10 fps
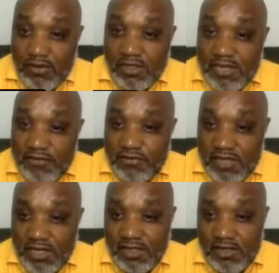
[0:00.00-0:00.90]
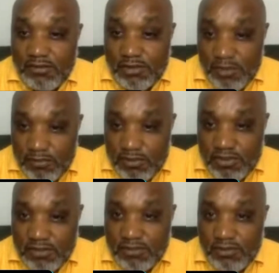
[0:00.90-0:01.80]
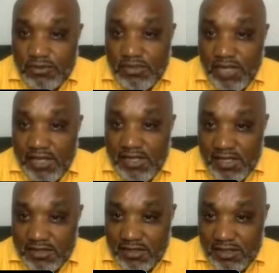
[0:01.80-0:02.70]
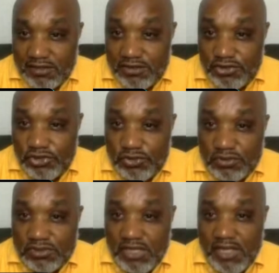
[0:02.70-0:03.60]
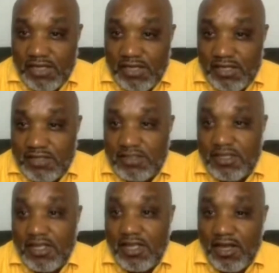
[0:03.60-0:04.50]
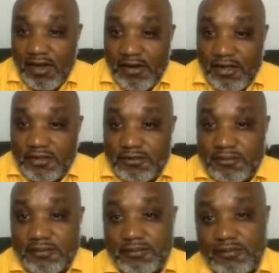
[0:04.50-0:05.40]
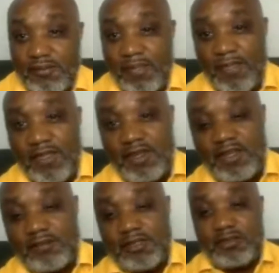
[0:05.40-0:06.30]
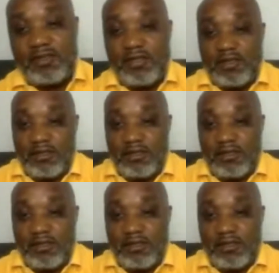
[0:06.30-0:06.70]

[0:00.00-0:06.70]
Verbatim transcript: We're definitely coming up with some cool ideas and shooting ideas around. You know what I mean?